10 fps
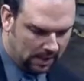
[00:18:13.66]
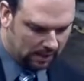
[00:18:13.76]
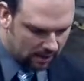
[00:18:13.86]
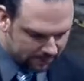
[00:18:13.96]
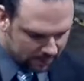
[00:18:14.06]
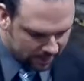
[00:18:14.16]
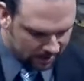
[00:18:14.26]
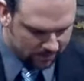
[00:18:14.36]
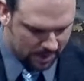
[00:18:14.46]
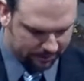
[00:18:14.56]
I love to
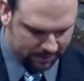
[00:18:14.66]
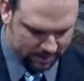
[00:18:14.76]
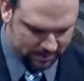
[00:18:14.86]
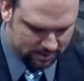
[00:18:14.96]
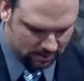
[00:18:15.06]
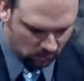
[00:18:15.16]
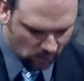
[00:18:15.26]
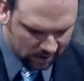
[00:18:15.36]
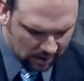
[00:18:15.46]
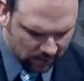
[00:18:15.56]
think about this.
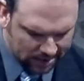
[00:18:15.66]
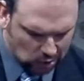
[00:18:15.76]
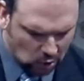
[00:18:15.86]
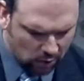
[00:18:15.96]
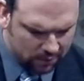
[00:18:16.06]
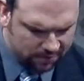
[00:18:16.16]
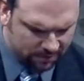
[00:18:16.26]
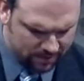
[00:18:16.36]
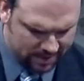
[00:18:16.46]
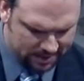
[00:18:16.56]
What can we learn
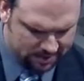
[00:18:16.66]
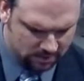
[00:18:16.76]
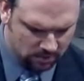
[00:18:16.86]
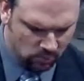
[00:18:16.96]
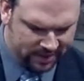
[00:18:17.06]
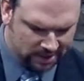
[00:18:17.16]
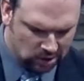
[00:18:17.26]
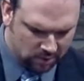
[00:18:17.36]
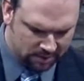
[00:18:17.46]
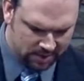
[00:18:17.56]
from this? We
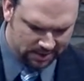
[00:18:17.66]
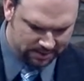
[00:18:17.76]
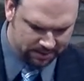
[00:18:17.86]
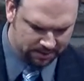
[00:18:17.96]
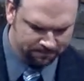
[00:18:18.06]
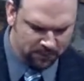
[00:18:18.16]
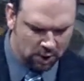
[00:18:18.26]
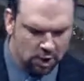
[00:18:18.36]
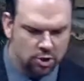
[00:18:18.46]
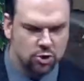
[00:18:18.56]
can learn this.
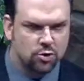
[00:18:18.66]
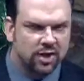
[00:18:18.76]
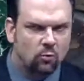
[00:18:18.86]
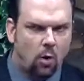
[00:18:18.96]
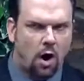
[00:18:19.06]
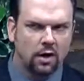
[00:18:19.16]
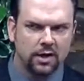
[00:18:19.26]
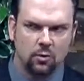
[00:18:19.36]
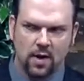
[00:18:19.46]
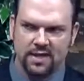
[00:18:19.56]
You can
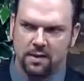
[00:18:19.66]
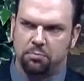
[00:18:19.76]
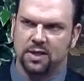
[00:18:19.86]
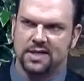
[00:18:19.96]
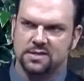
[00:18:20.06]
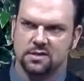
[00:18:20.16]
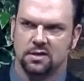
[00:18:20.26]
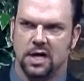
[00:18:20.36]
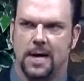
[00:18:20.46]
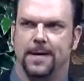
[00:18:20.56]
walk in a way that pleases
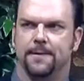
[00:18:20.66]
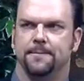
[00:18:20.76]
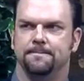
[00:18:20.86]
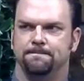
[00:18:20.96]
God.